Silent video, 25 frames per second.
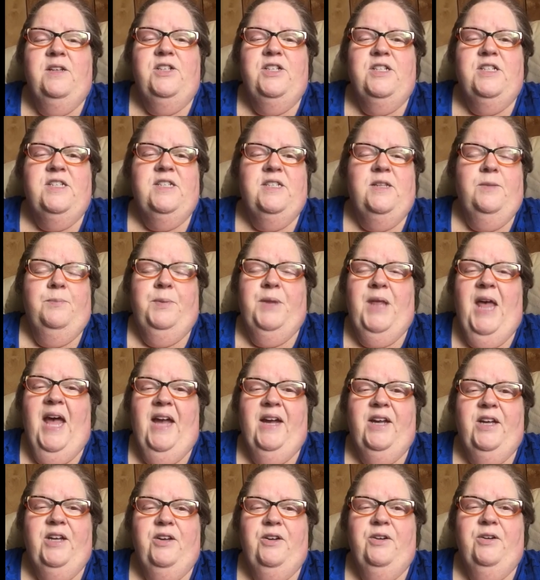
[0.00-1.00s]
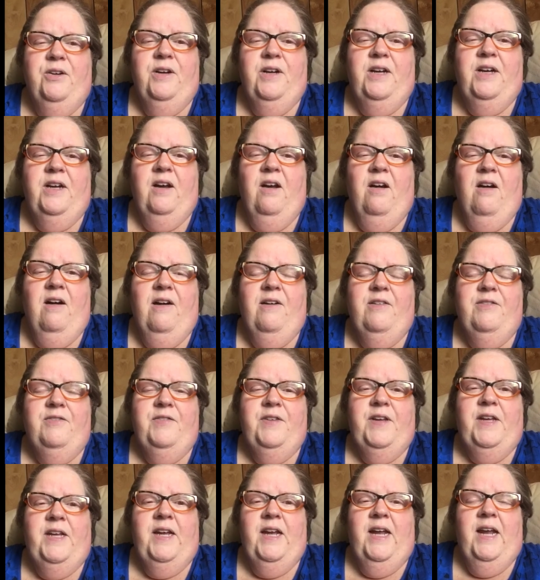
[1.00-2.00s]
just the black Keurig
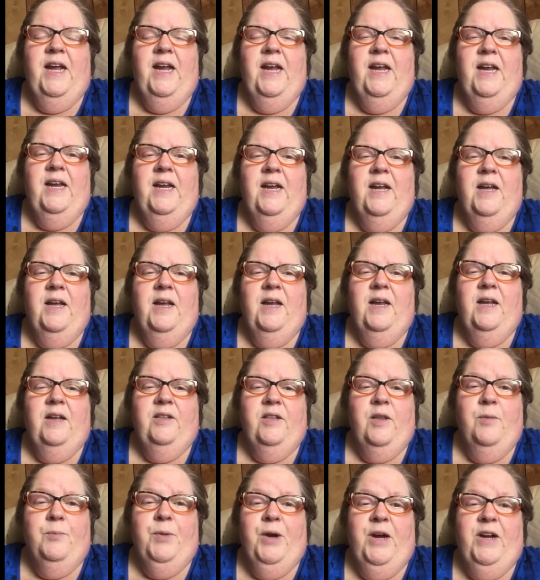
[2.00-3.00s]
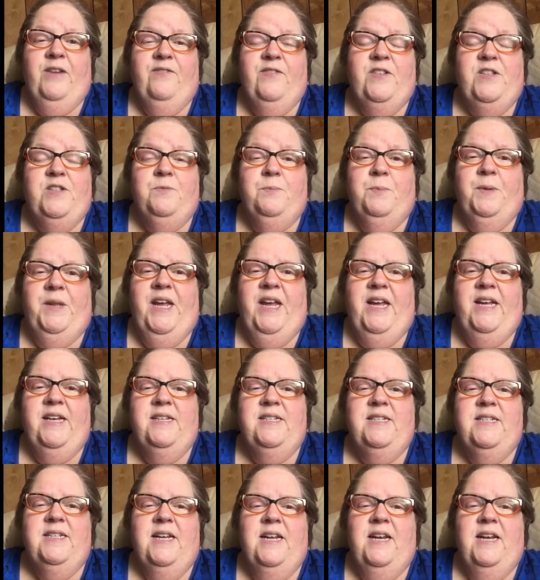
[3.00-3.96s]
coffee and I the breakfast blend,